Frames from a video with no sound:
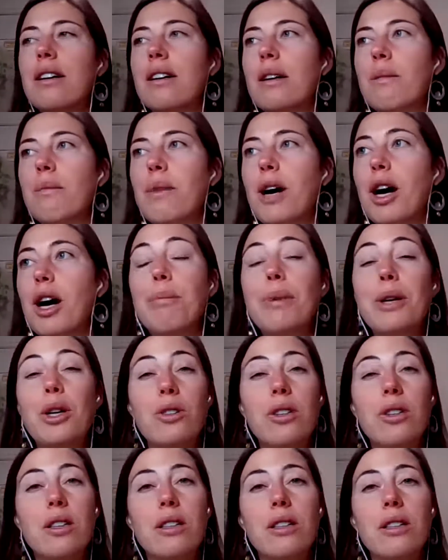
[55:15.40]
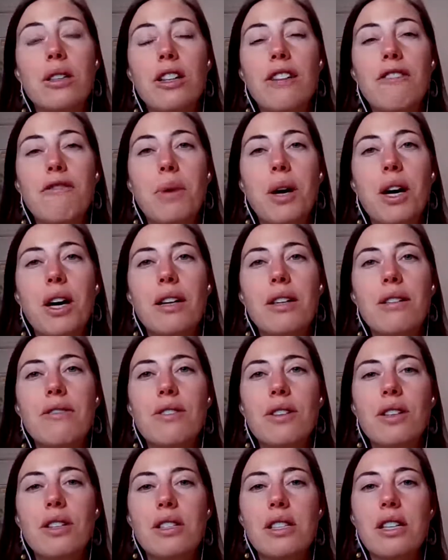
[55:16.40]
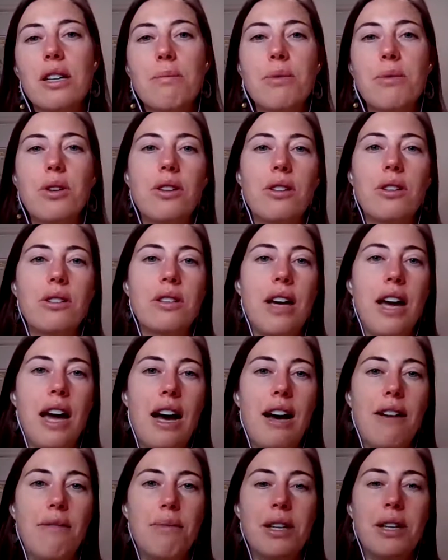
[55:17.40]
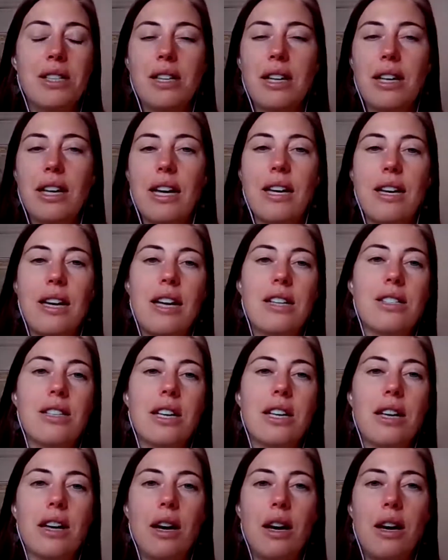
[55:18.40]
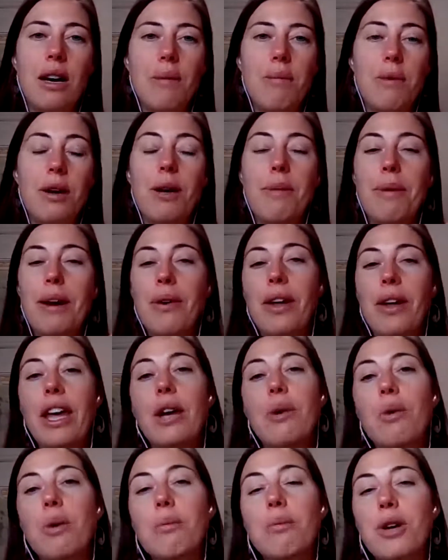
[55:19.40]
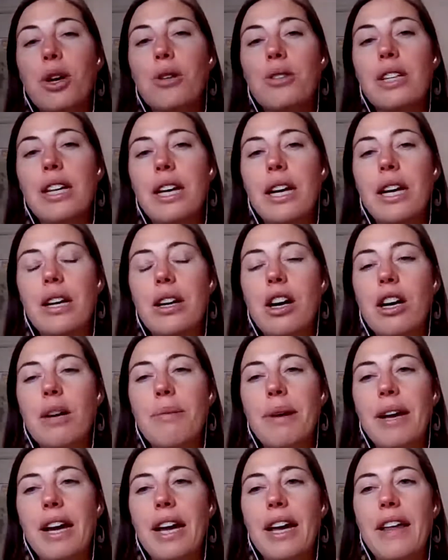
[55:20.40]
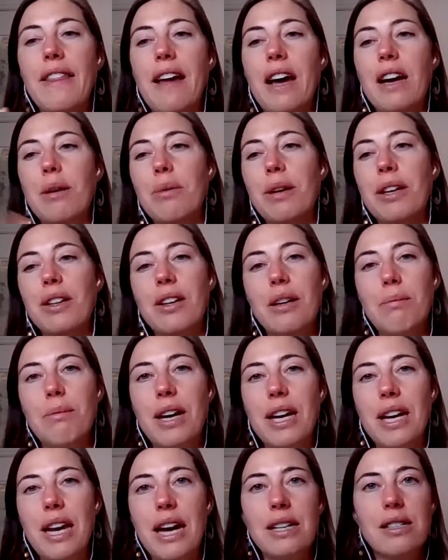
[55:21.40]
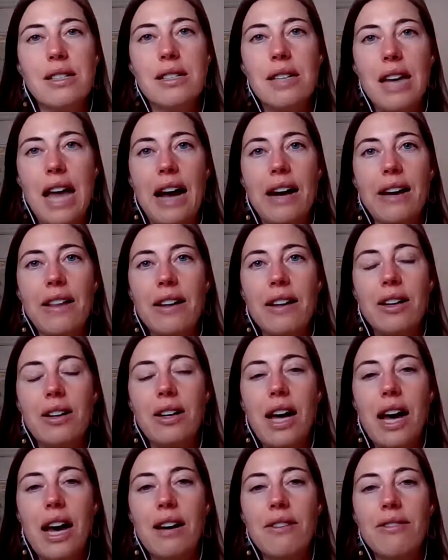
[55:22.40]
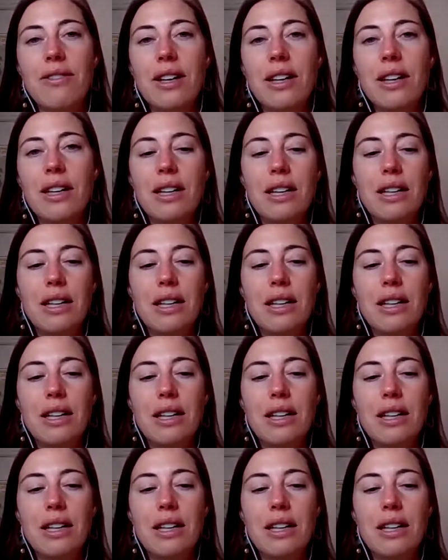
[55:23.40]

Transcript: um, a builder Clif bar, for example, to have because again has like um, about equal protein and carb in it, and that'll be like my next snack that I'll have.